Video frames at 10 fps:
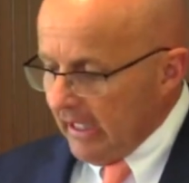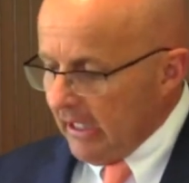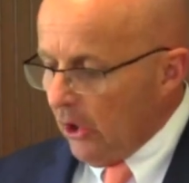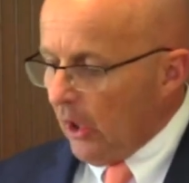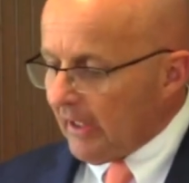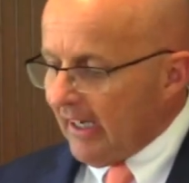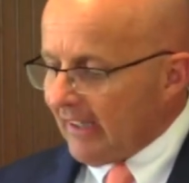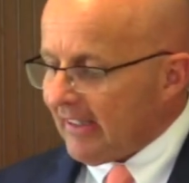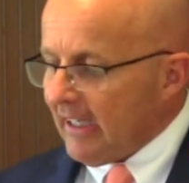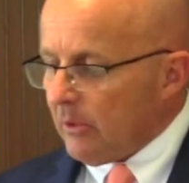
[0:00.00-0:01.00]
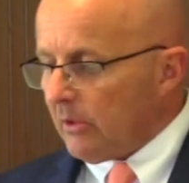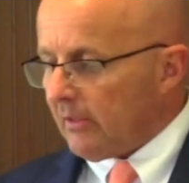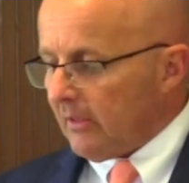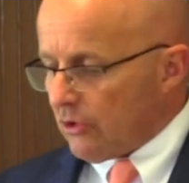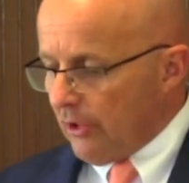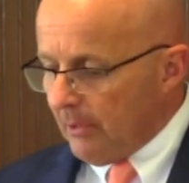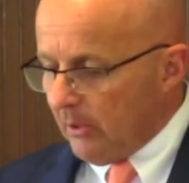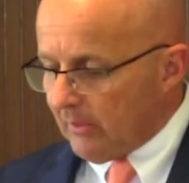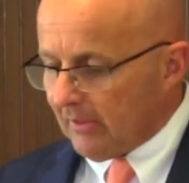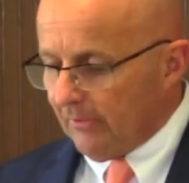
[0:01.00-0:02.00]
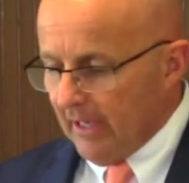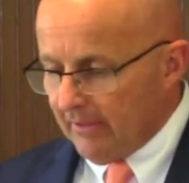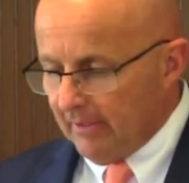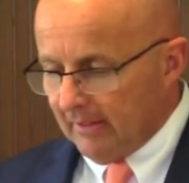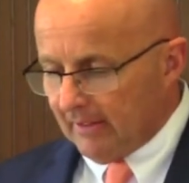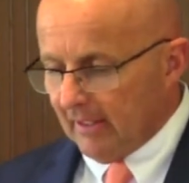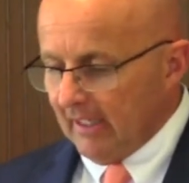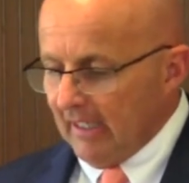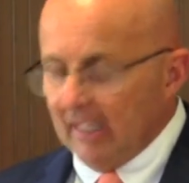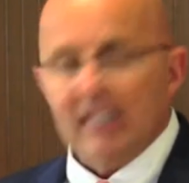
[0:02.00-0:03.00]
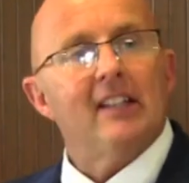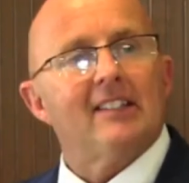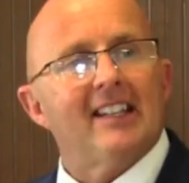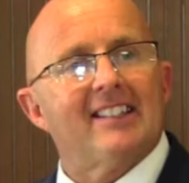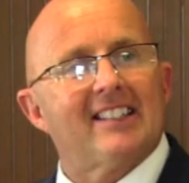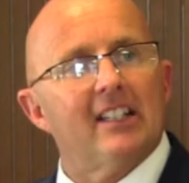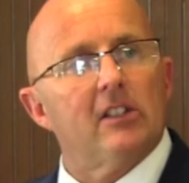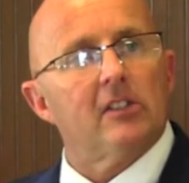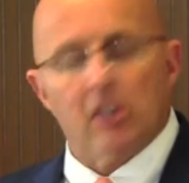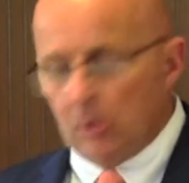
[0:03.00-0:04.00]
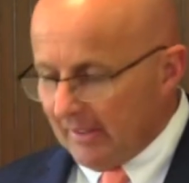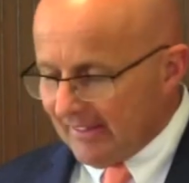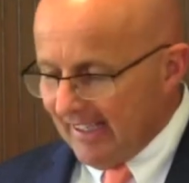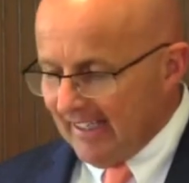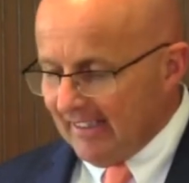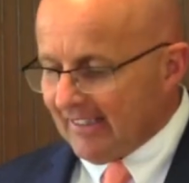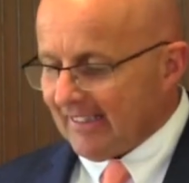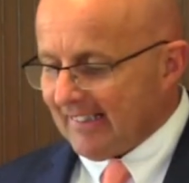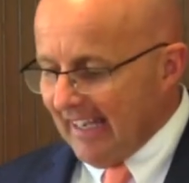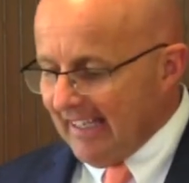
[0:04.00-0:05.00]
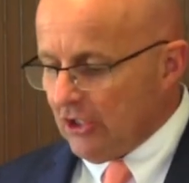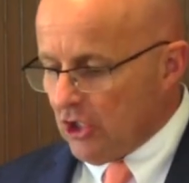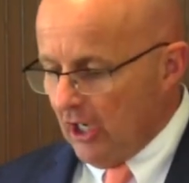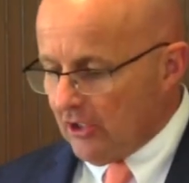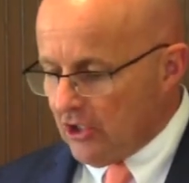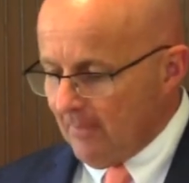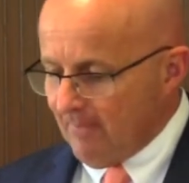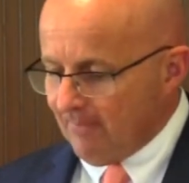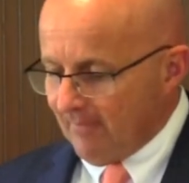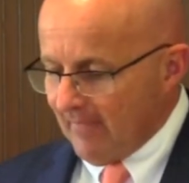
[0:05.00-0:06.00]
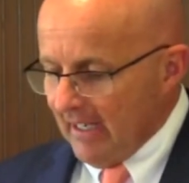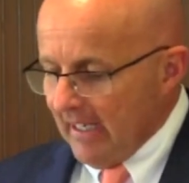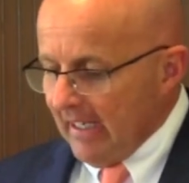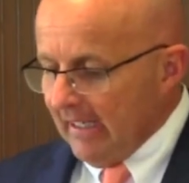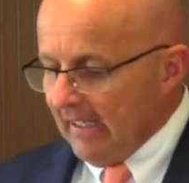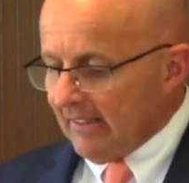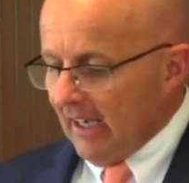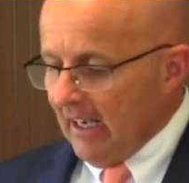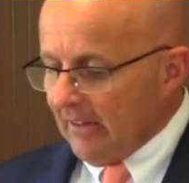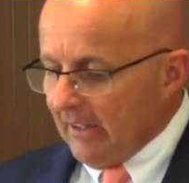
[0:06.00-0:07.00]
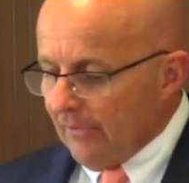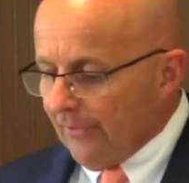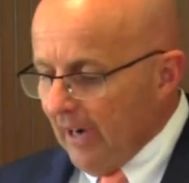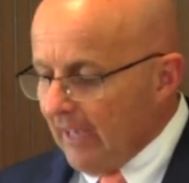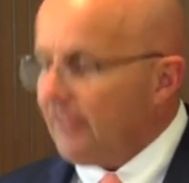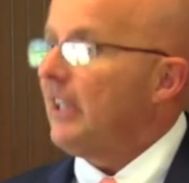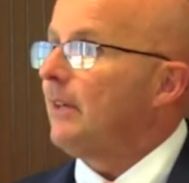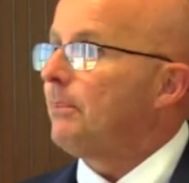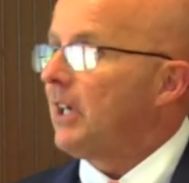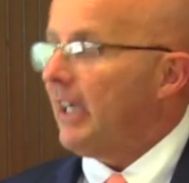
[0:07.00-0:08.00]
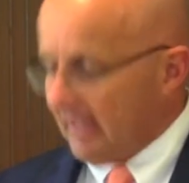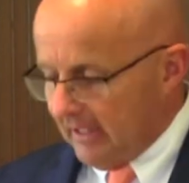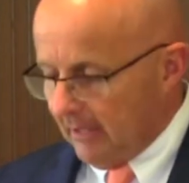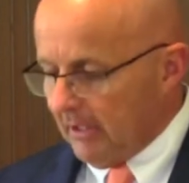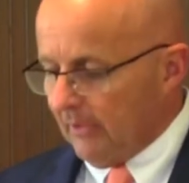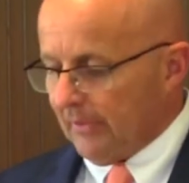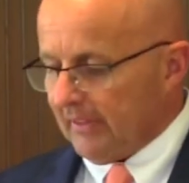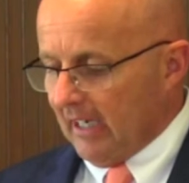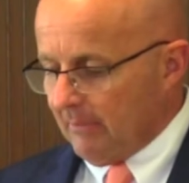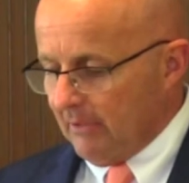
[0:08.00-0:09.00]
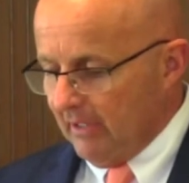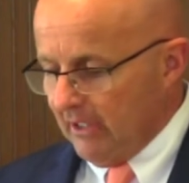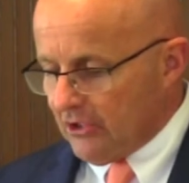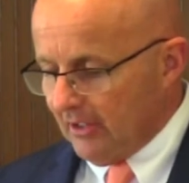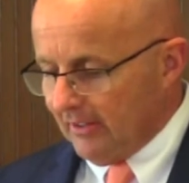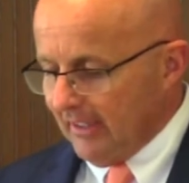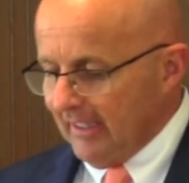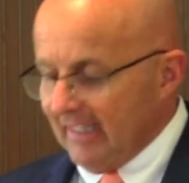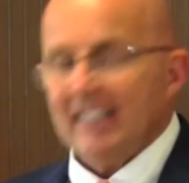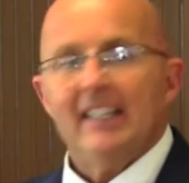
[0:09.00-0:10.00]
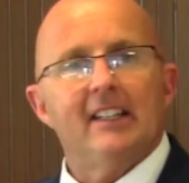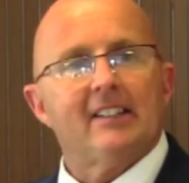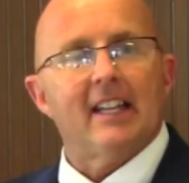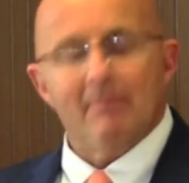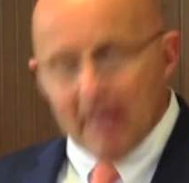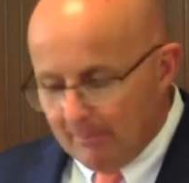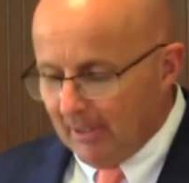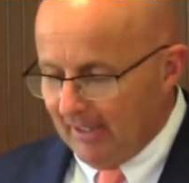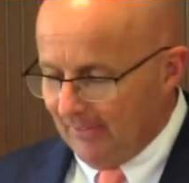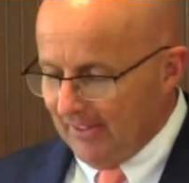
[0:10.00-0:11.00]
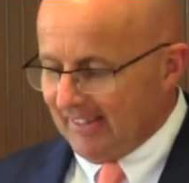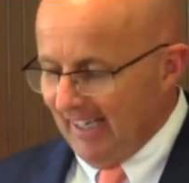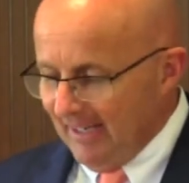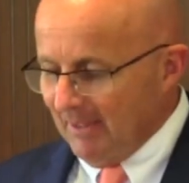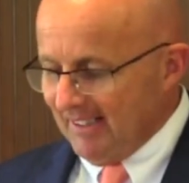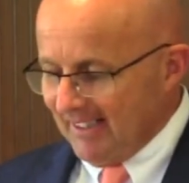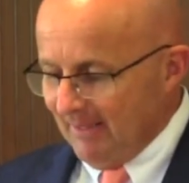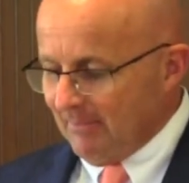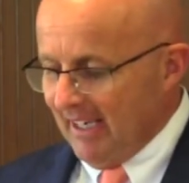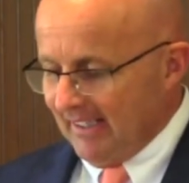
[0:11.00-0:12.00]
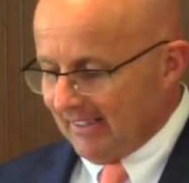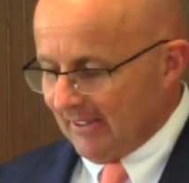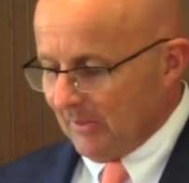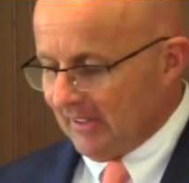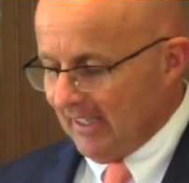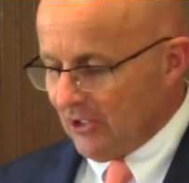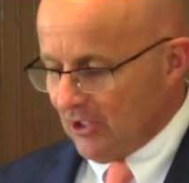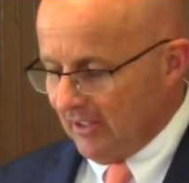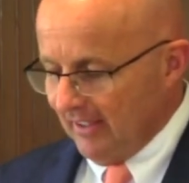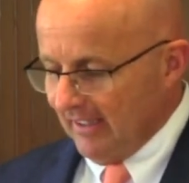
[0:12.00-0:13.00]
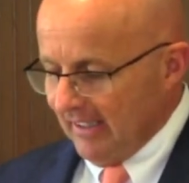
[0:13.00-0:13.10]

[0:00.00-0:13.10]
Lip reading: He organized annual tributes to veterans. He is a Skills USA state judge. He is on the 5-year planning committee for Diman Regional. He is a member of the Diman Alumni Association,